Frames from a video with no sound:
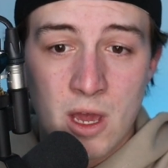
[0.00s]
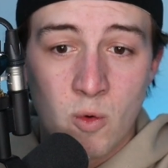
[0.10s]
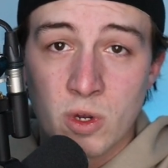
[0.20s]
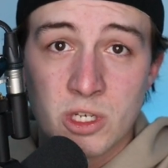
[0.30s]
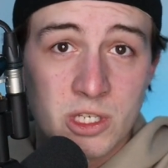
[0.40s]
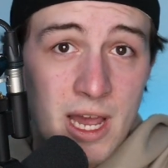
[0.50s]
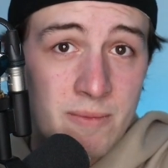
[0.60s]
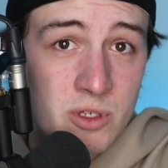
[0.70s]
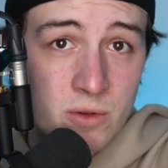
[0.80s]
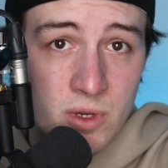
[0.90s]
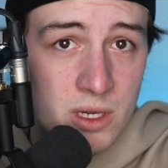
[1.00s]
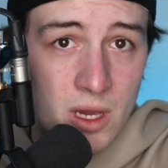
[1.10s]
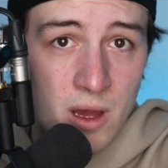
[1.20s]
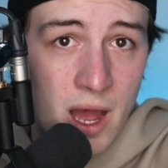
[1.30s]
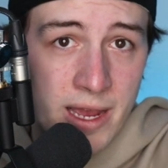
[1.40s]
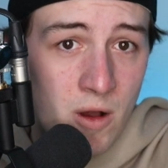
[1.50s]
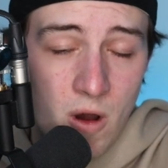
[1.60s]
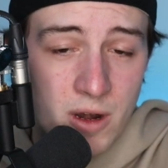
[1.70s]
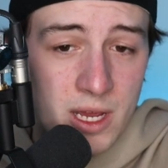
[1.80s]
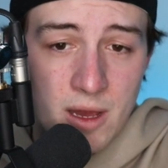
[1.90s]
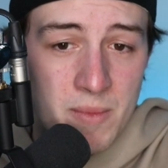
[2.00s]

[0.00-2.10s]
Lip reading: which is absolutely iconic,